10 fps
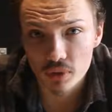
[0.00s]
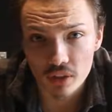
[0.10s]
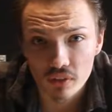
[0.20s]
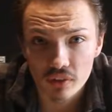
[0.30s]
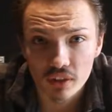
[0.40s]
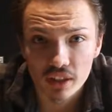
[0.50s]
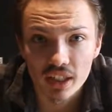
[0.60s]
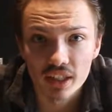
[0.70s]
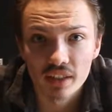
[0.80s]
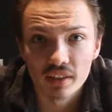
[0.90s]
if ever I
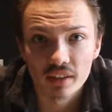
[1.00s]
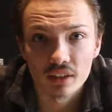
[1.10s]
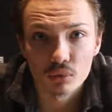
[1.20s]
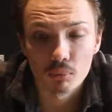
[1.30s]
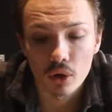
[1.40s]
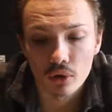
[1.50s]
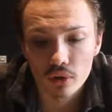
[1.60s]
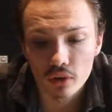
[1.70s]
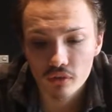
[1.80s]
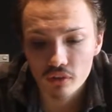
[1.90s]
need anything I just borrow
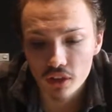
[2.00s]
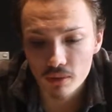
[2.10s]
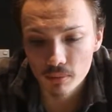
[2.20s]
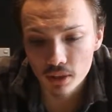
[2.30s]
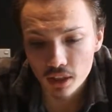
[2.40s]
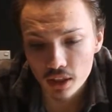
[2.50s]
it off of him.